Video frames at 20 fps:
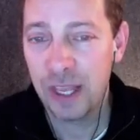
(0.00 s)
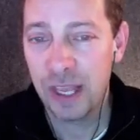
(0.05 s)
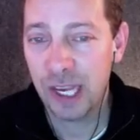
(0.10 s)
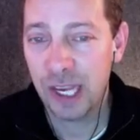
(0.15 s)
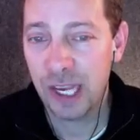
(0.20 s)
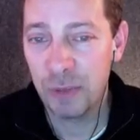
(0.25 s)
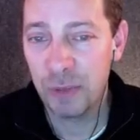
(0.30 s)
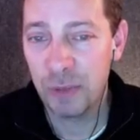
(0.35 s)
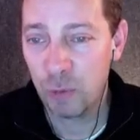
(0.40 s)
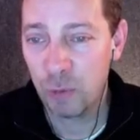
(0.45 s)

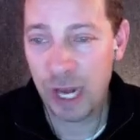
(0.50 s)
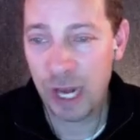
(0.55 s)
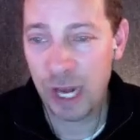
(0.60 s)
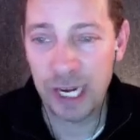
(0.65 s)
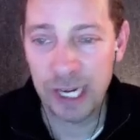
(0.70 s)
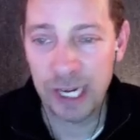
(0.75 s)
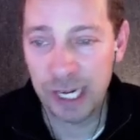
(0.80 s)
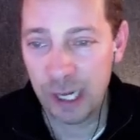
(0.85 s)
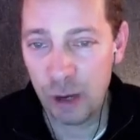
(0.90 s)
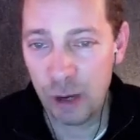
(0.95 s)
It could be
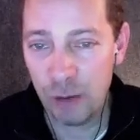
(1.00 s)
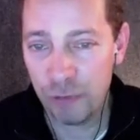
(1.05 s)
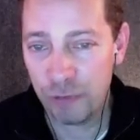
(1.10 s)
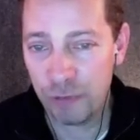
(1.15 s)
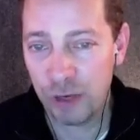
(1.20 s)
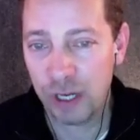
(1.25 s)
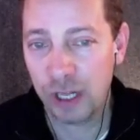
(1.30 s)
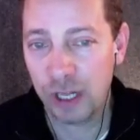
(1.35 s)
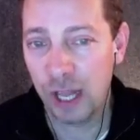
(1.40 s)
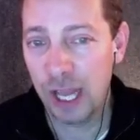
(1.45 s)
ready to go
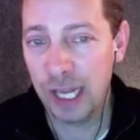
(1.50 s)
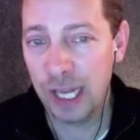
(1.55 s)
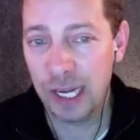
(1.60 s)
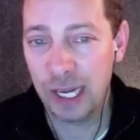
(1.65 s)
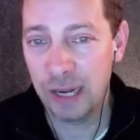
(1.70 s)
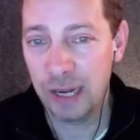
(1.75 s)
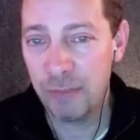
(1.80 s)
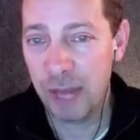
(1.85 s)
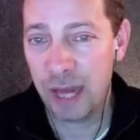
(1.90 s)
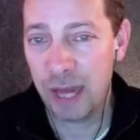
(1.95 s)
for a
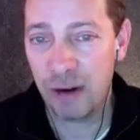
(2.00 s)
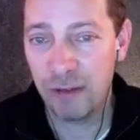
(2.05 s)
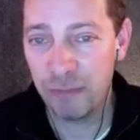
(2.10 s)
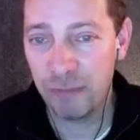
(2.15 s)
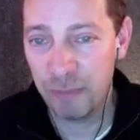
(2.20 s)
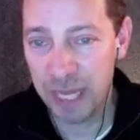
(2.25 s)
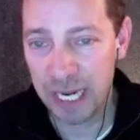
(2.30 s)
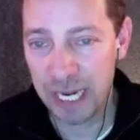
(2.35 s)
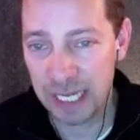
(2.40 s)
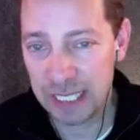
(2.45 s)
client in a matter
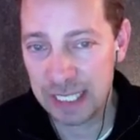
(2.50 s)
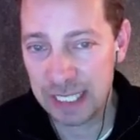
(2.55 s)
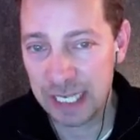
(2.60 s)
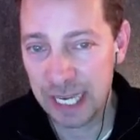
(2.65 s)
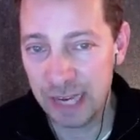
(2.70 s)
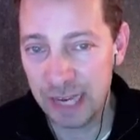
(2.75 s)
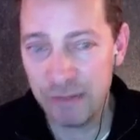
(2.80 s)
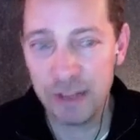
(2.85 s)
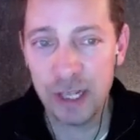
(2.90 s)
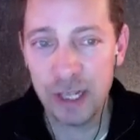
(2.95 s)
of minutes,
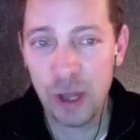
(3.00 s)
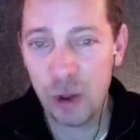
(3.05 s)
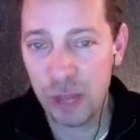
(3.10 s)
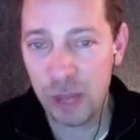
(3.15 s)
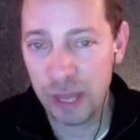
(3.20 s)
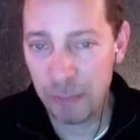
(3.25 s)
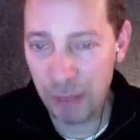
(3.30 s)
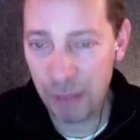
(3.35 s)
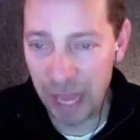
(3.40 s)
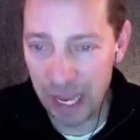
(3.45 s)
even though
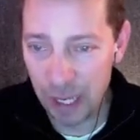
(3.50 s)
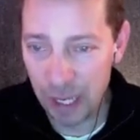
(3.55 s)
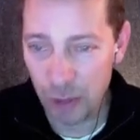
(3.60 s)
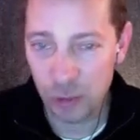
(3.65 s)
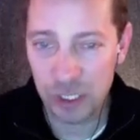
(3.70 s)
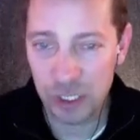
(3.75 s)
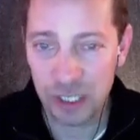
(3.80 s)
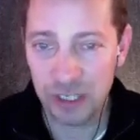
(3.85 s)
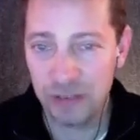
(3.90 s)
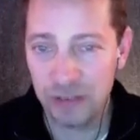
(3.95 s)
they pay
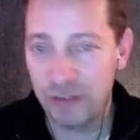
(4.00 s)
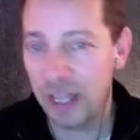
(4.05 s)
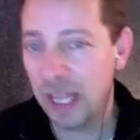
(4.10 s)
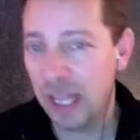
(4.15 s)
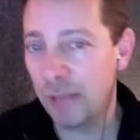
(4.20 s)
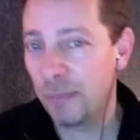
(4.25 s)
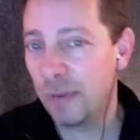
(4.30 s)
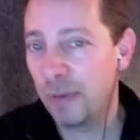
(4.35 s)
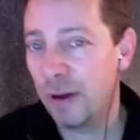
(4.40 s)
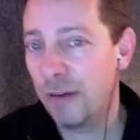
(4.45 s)
you to
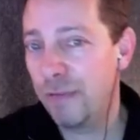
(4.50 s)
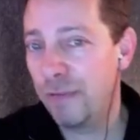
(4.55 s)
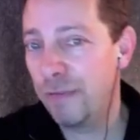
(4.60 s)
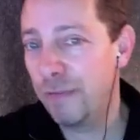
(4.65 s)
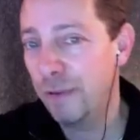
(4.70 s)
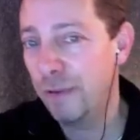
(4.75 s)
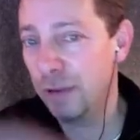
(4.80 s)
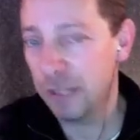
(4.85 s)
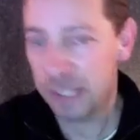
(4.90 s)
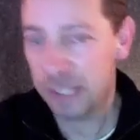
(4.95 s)
develop a
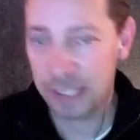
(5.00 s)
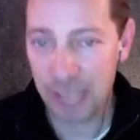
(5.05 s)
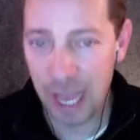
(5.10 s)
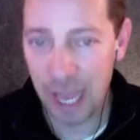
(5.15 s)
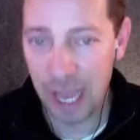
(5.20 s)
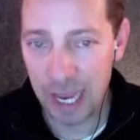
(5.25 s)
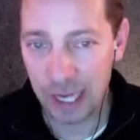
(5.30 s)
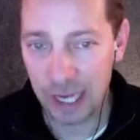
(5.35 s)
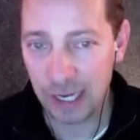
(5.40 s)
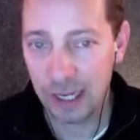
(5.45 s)
full
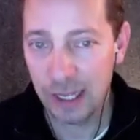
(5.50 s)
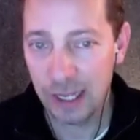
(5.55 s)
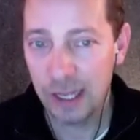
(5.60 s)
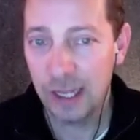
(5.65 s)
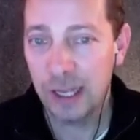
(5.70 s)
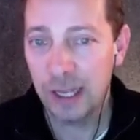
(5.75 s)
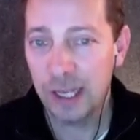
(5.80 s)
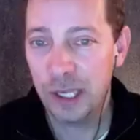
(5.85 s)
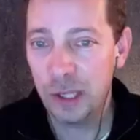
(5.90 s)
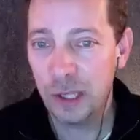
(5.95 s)
site.
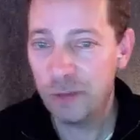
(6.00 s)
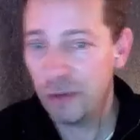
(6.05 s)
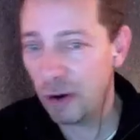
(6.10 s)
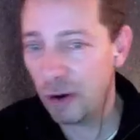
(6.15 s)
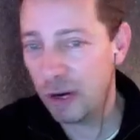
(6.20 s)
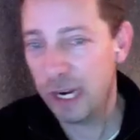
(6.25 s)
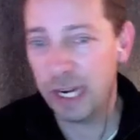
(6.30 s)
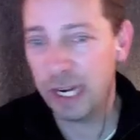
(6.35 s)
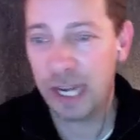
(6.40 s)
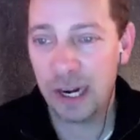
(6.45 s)
You've
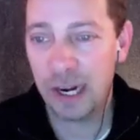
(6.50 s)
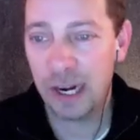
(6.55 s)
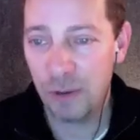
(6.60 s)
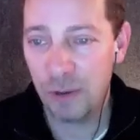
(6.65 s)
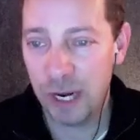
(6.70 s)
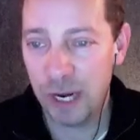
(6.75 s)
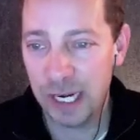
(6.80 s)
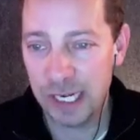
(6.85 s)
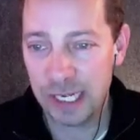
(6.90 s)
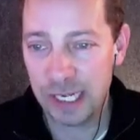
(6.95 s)
already got it
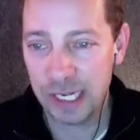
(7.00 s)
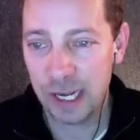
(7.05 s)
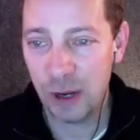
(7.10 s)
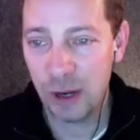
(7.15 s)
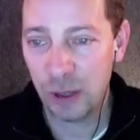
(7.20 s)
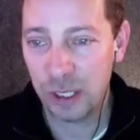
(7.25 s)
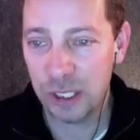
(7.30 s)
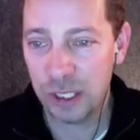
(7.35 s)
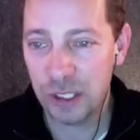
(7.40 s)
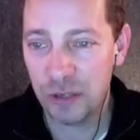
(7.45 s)
ready to
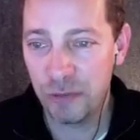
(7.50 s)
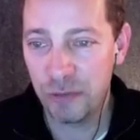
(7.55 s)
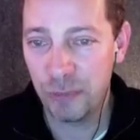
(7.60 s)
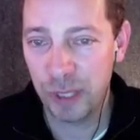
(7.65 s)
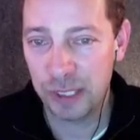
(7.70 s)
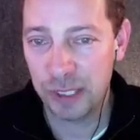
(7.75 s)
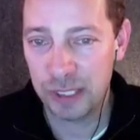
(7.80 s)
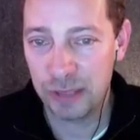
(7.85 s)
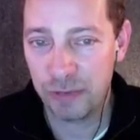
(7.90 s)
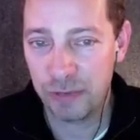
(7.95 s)
go because you've
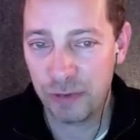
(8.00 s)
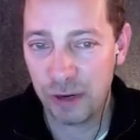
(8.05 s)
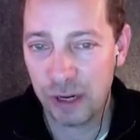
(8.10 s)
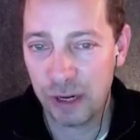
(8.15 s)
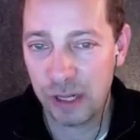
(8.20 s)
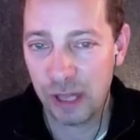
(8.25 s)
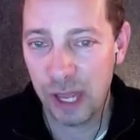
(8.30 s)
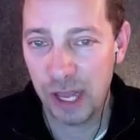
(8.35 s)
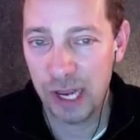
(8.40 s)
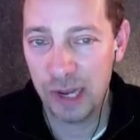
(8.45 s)
built it for a
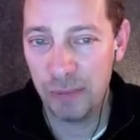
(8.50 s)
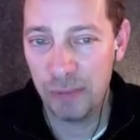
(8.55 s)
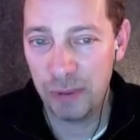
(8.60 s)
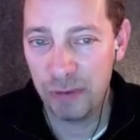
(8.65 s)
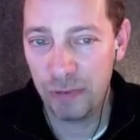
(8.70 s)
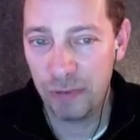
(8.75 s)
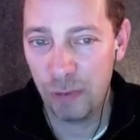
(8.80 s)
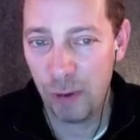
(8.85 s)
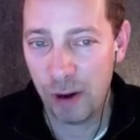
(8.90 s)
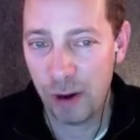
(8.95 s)
client
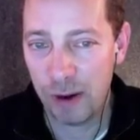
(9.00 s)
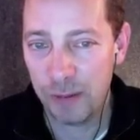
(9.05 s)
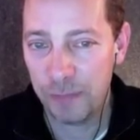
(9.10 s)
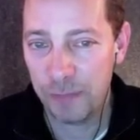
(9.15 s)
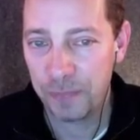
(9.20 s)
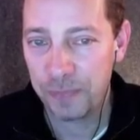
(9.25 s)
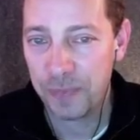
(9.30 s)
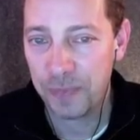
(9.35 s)
before.